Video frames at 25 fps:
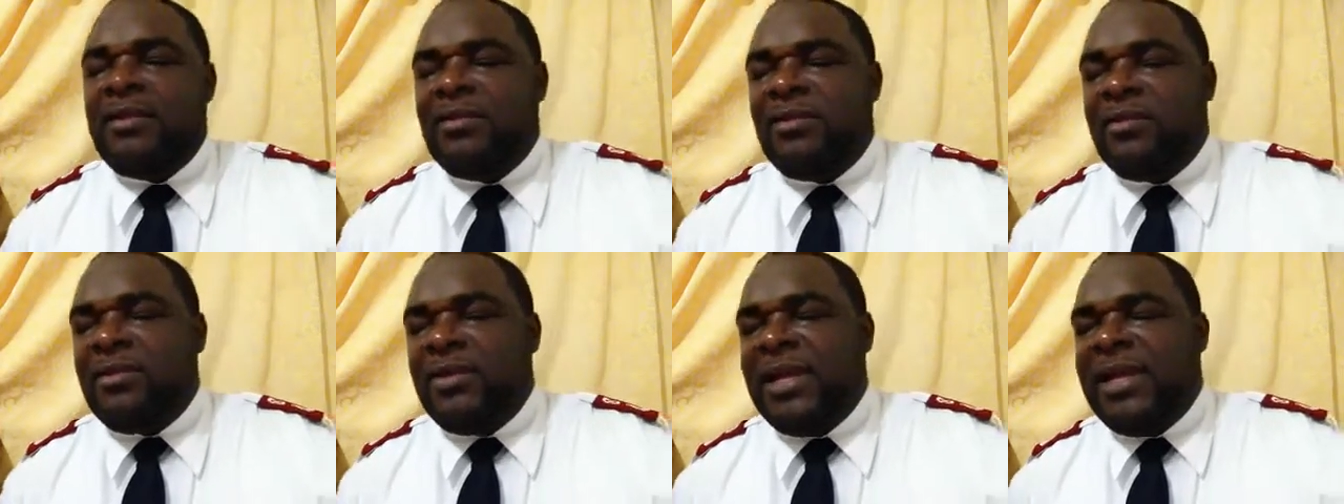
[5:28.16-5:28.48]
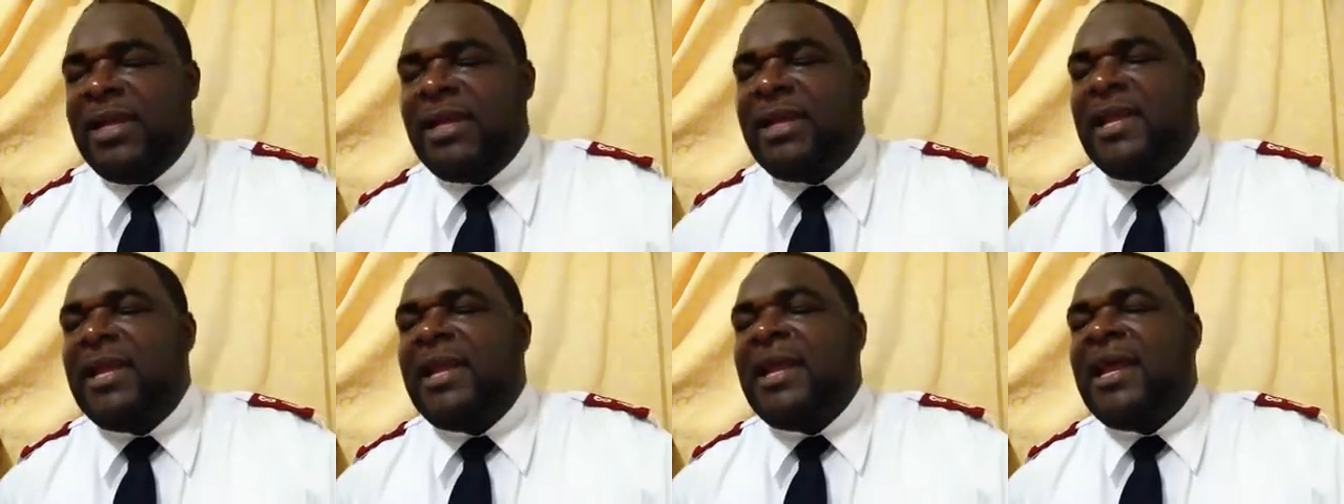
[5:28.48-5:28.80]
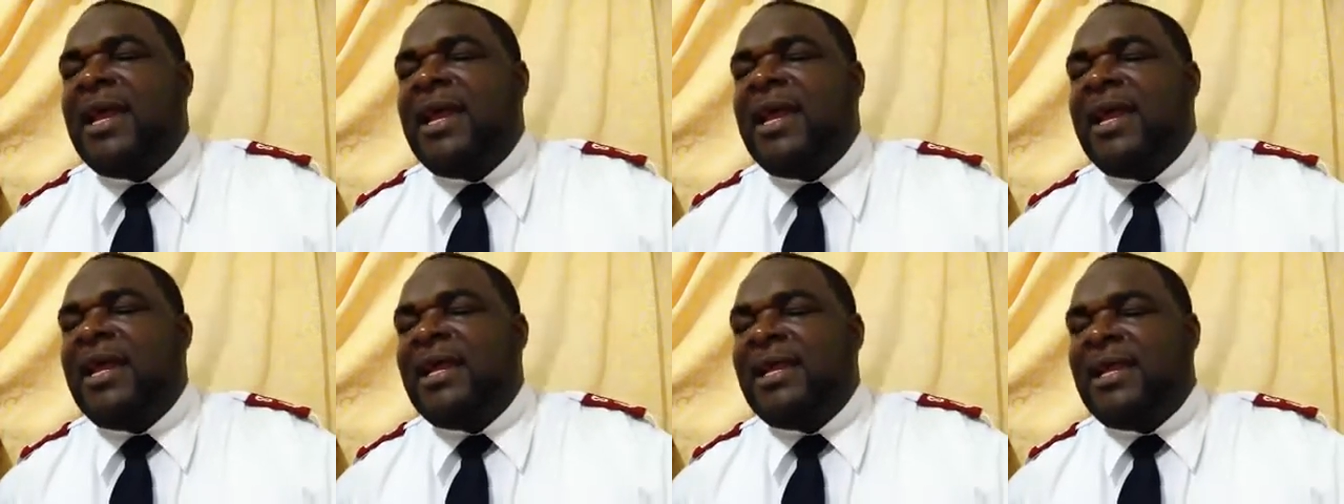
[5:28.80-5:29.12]
and
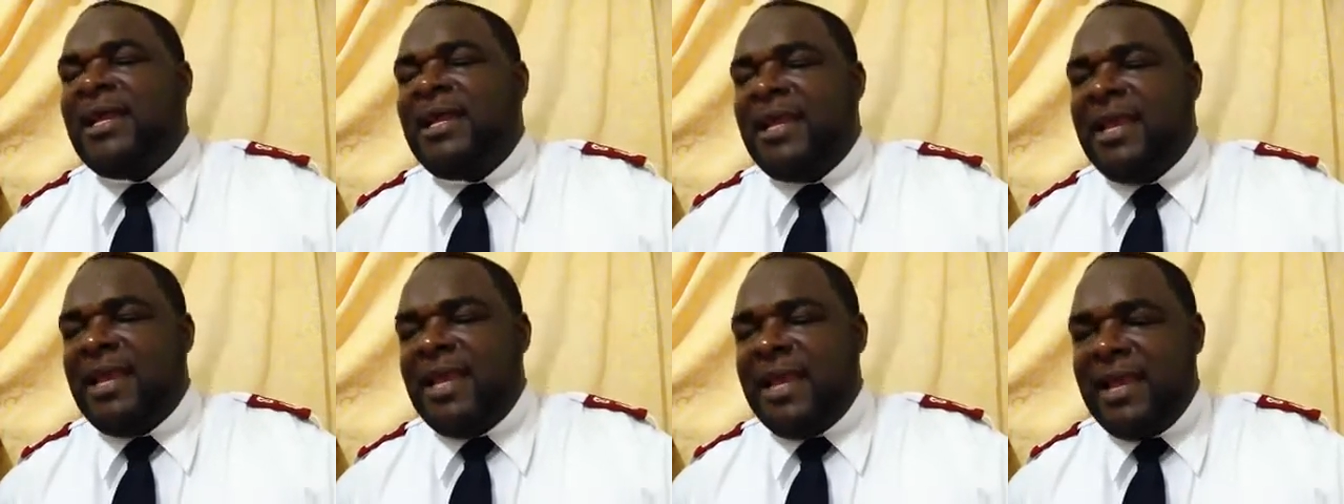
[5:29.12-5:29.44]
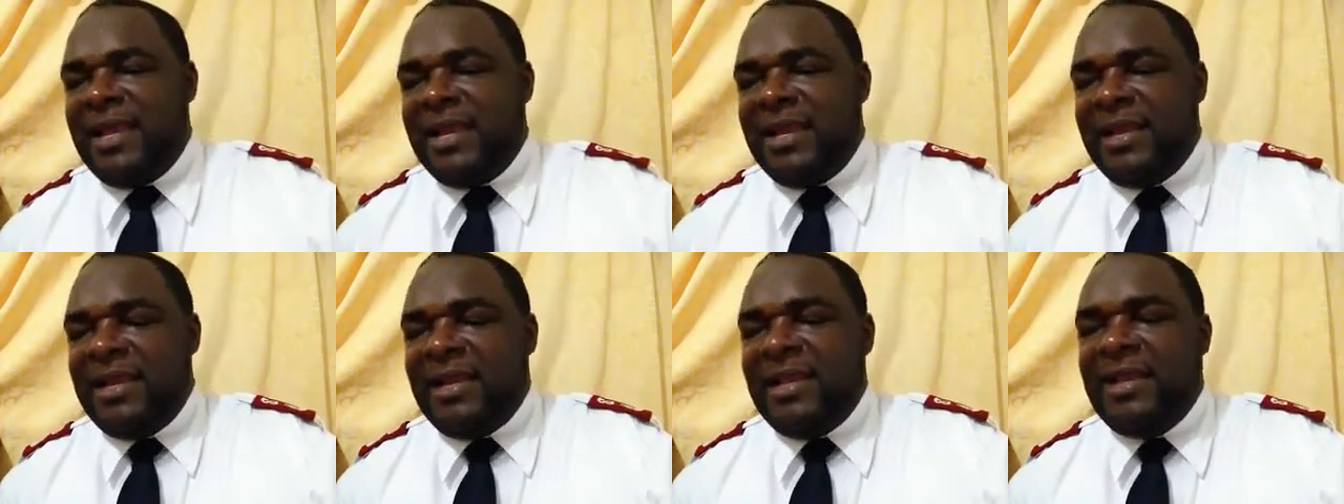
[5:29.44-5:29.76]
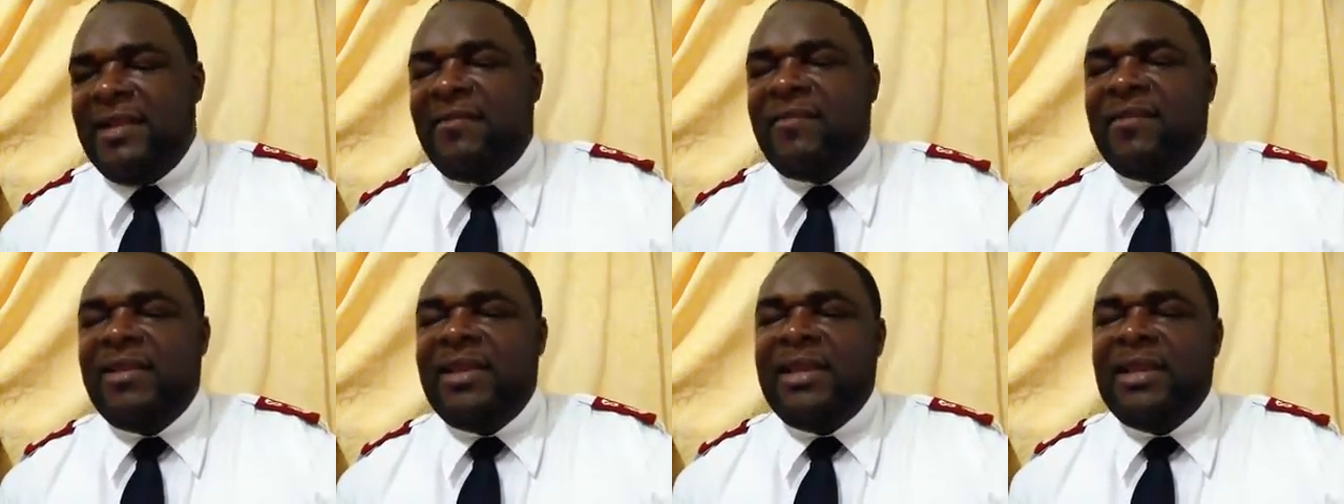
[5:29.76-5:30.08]
all people that
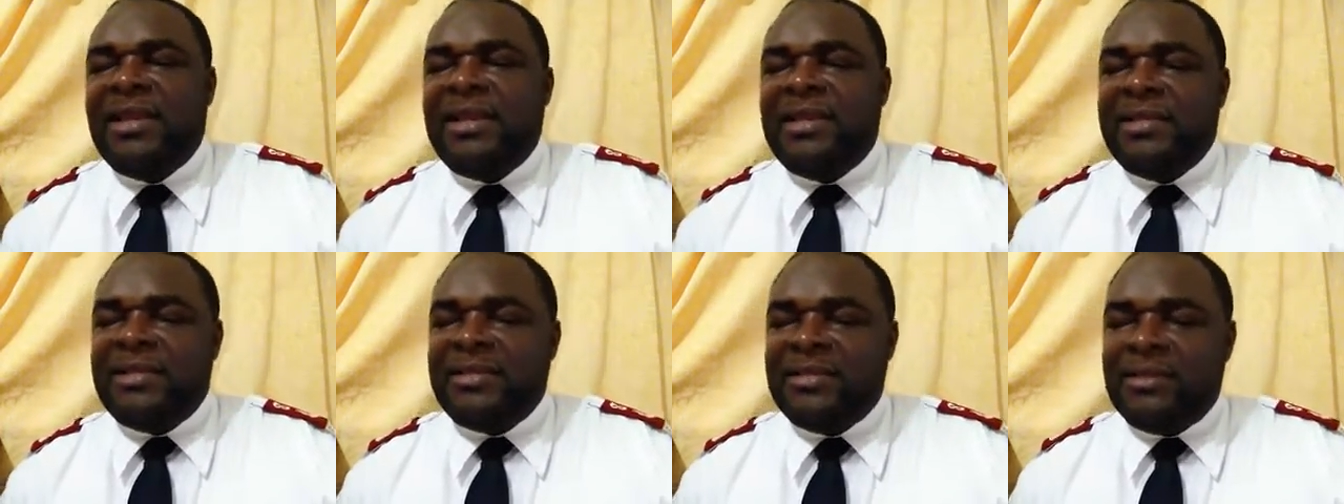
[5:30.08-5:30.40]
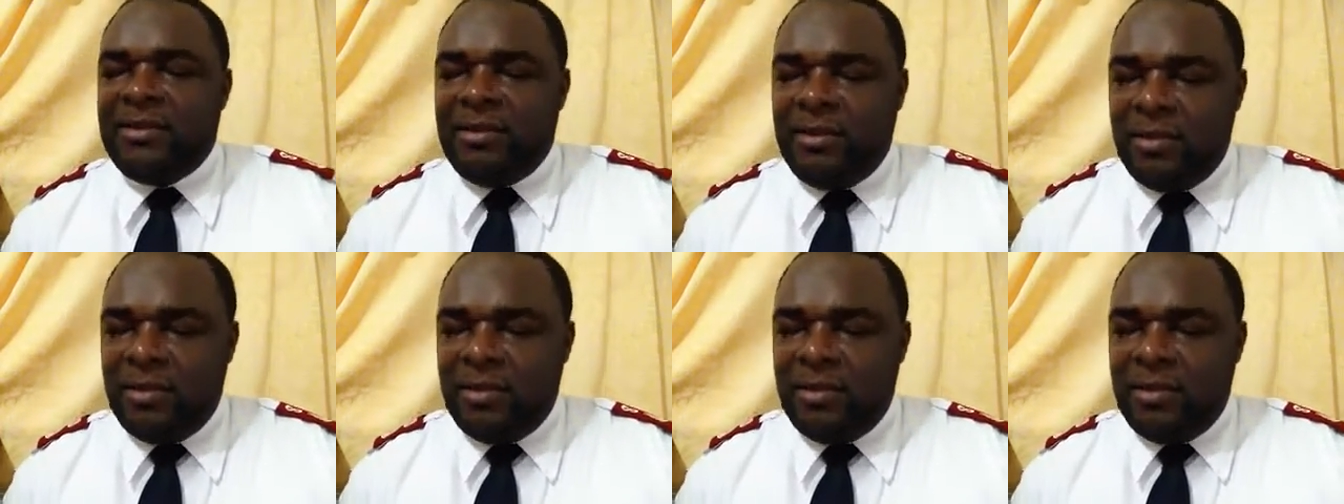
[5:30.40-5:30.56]
we know